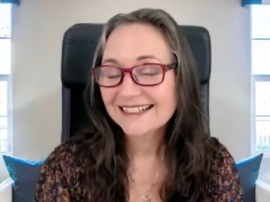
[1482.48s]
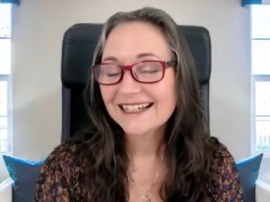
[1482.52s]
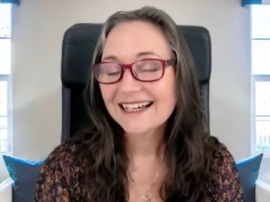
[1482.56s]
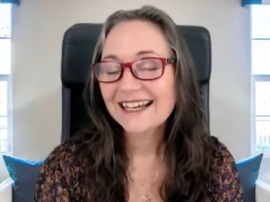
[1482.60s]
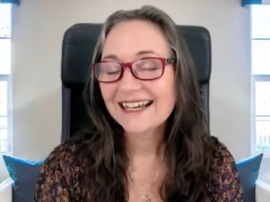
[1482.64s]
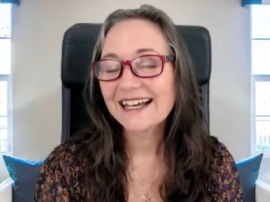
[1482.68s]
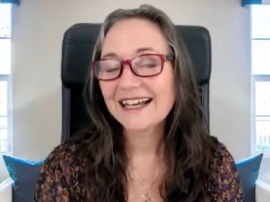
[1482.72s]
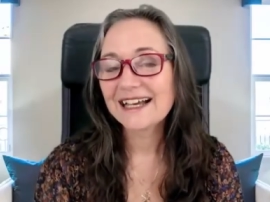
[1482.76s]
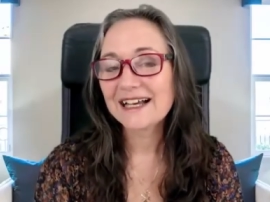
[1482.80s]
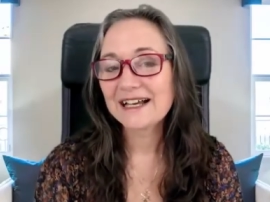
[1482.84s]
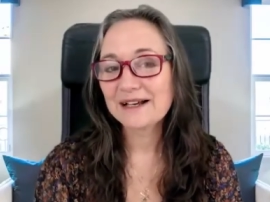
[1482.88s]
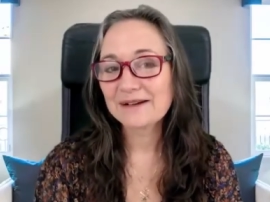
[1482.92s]

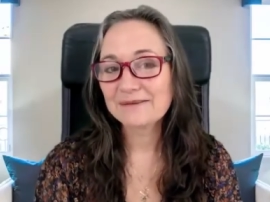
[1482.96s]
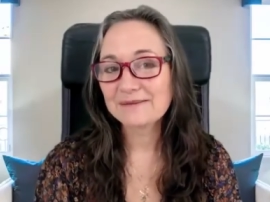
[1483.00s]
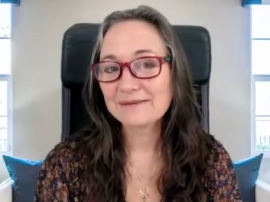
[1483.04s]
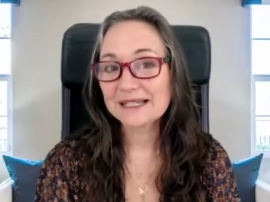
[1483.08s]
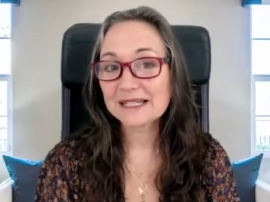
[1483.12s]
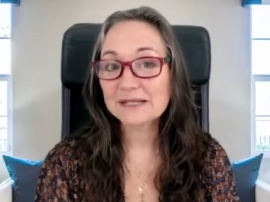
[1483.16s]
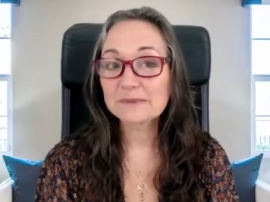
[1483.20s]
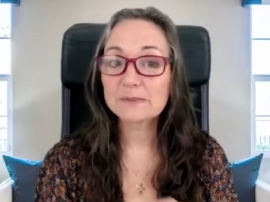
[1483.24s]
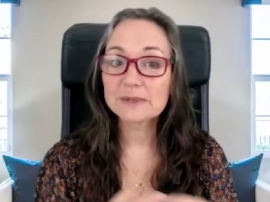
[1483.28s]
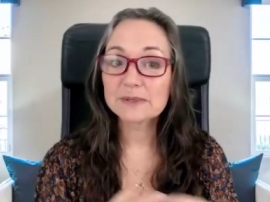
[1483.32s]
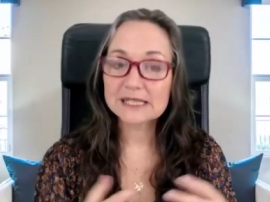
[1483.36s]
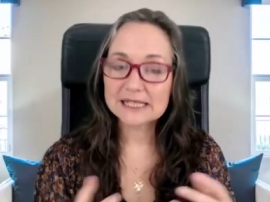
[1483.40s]

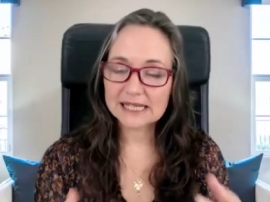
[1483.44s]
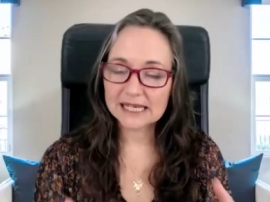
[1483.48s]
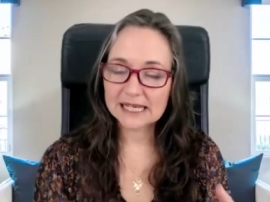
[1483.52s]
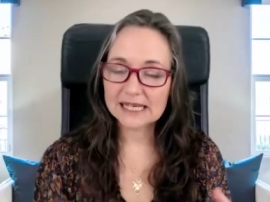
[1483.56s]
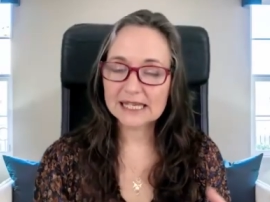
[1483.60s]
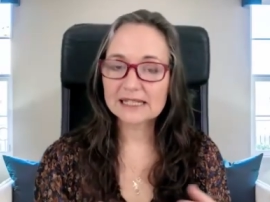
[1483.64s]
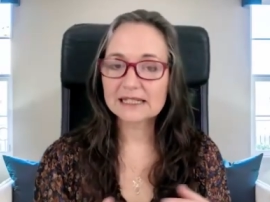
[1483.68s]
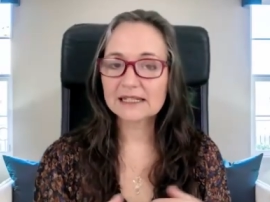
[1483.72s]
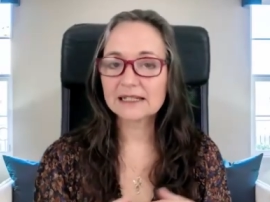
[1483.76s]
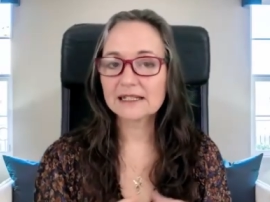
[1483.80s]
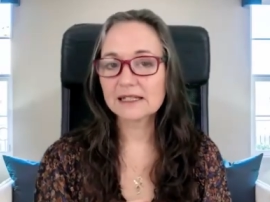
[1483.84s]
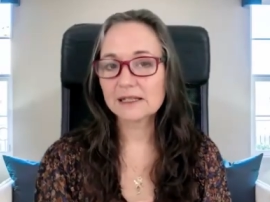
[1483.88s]
is
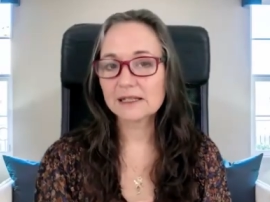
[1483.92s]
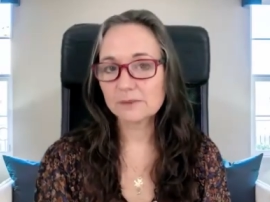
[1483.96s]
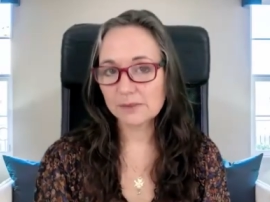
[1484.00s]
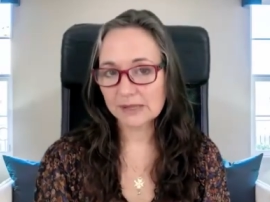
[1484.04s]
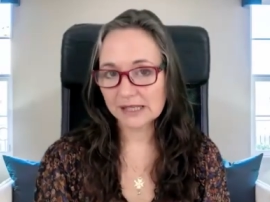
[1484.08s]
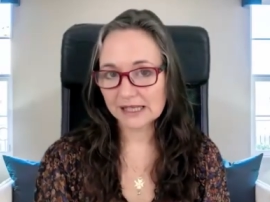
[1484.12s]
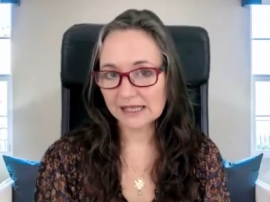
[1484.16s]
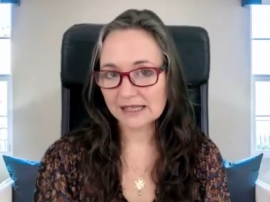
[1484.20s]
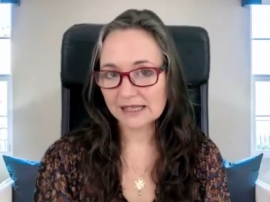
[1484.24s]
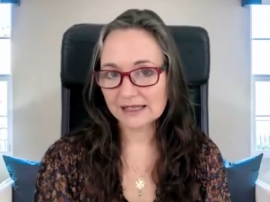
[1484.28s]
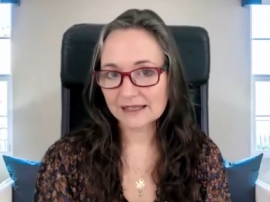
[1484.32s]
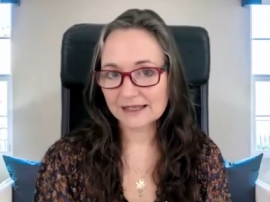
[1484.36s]
particularly
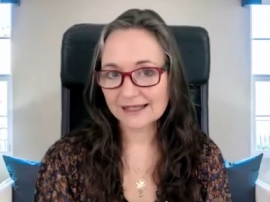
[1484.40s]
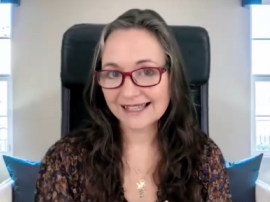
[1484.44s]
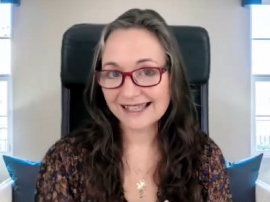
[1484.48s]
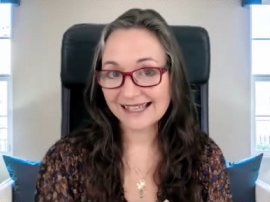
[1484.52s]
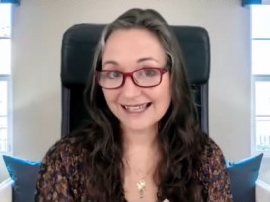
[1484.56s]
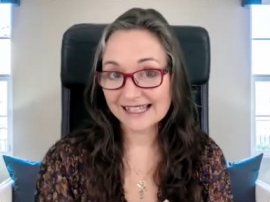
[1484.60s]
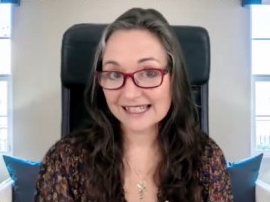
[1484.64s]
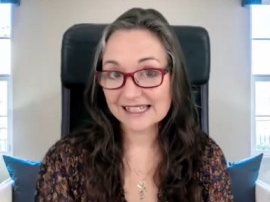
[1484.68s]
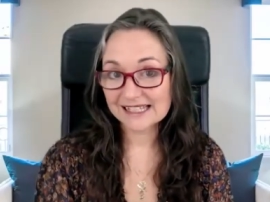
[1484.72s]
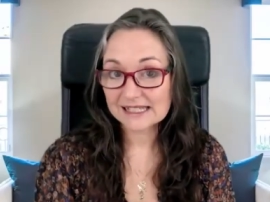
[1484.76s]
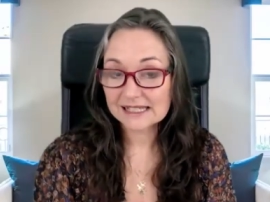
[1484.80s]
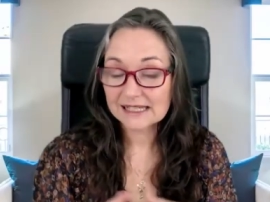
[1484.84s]
being
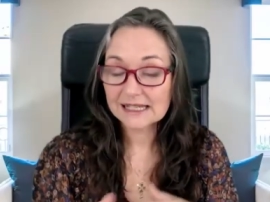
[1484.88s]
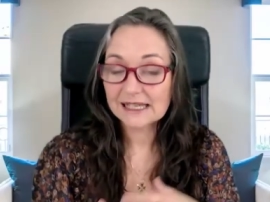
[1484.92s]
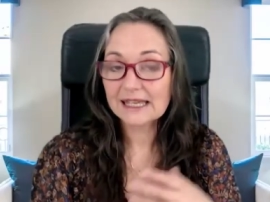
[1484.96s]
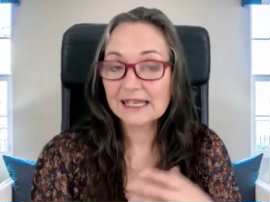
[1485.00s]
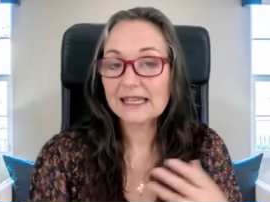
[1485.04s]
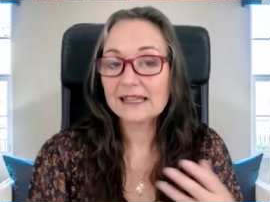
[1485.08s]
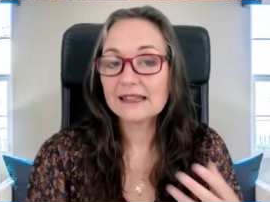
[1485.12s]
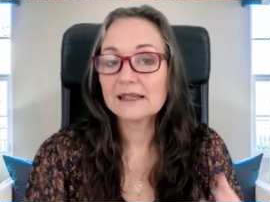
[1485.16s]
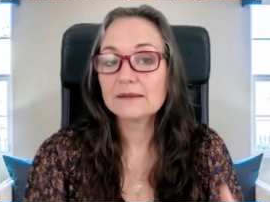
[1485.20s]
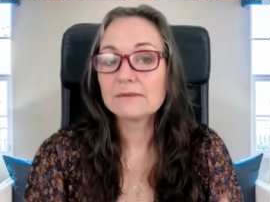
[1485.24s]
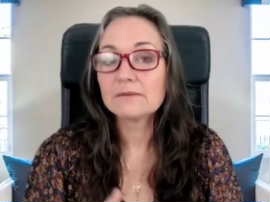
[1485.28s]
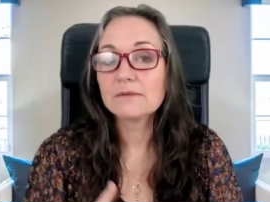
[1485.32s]
hit
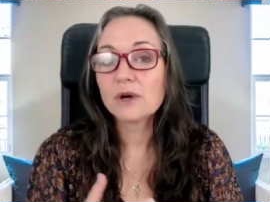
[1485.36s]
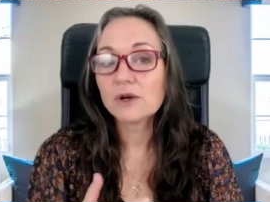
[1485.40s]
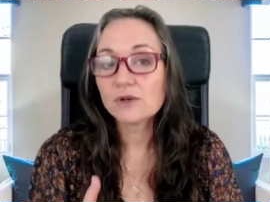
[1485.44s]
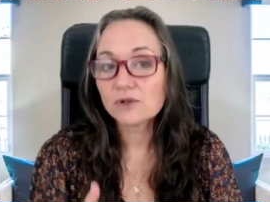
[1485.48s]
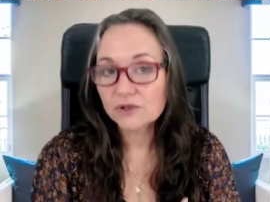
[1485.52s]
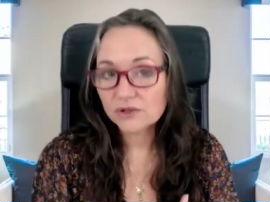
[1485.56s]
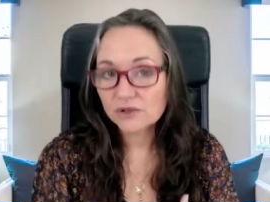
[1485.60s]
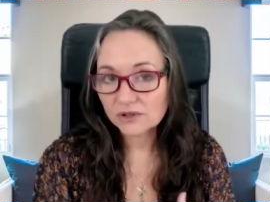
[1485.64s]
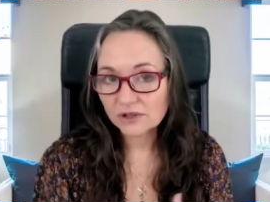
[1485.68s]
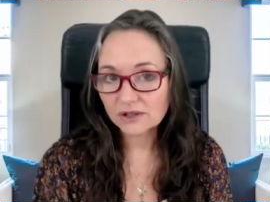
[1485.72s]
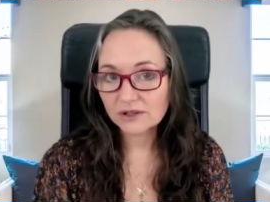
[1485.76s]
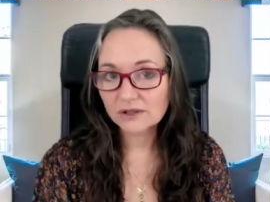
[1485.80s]
in the
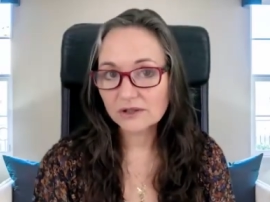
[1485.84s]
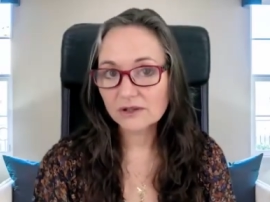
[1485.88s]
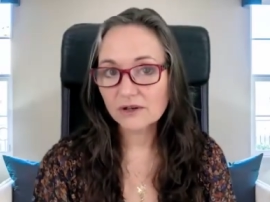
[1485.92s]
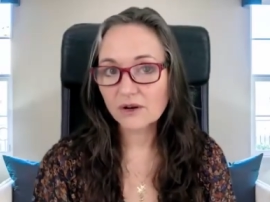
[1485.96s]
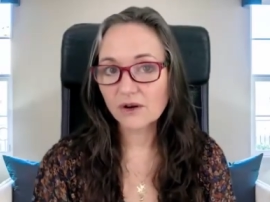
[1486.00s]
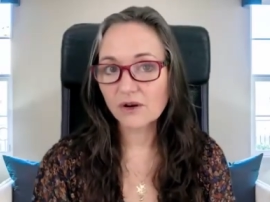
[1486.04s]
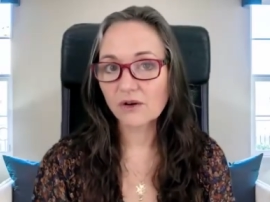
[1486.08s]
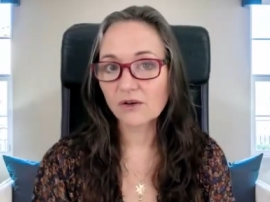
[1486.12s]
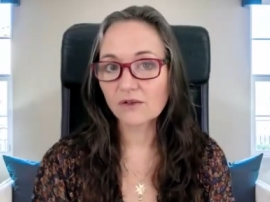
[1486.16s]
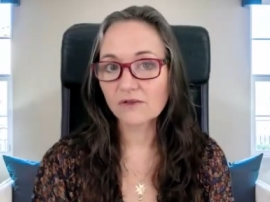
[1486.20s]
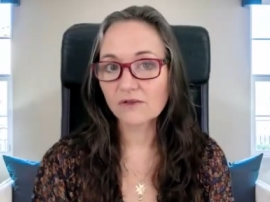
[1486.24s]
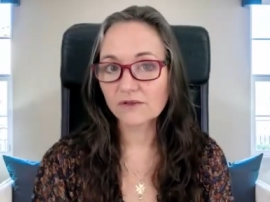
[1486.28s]
motion
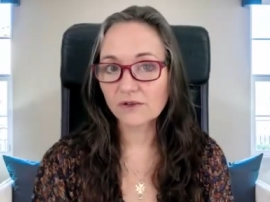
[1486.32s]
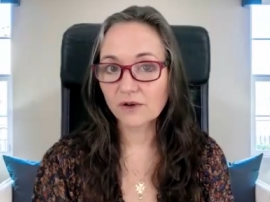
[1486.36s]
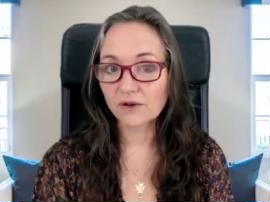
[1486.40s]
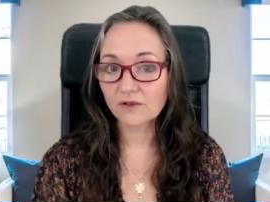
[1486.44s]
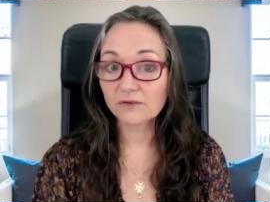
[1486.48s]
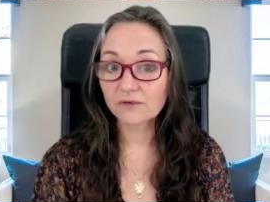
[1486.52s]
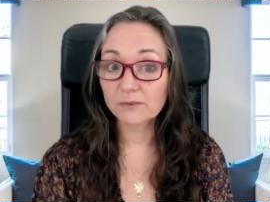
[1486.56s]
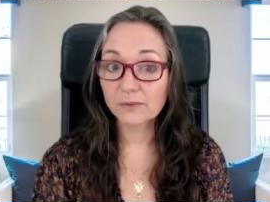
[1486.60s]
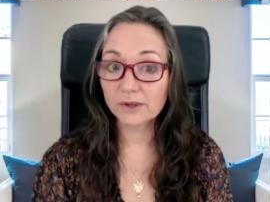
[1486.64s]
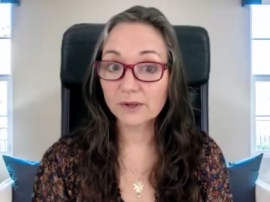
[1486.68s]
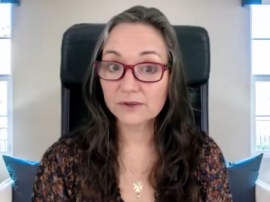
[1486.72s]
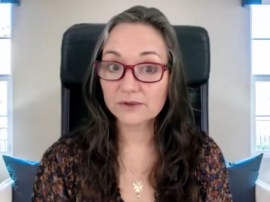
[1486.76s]

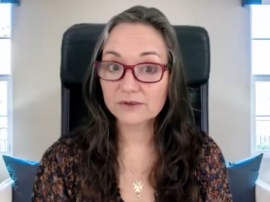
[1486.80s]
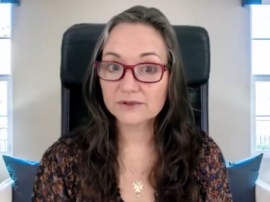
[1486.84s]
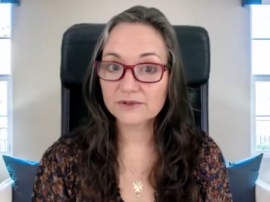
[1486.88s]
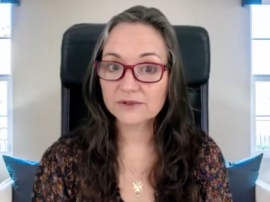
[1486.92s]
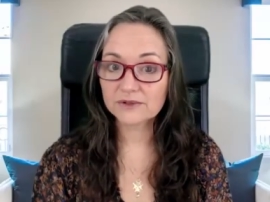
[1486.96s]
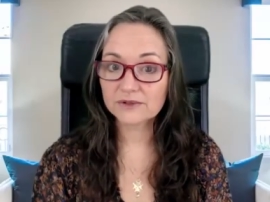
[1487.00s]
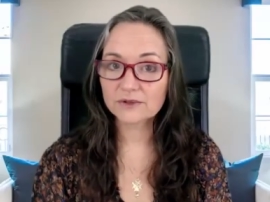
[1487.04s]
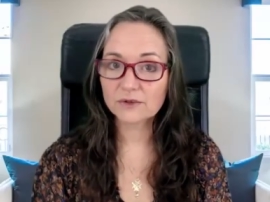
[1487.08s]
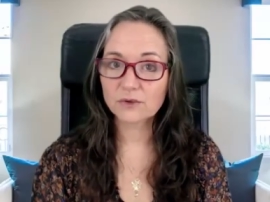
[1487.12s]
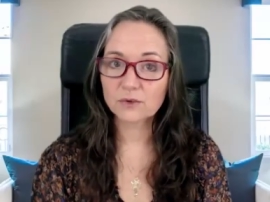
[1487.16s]
of boats,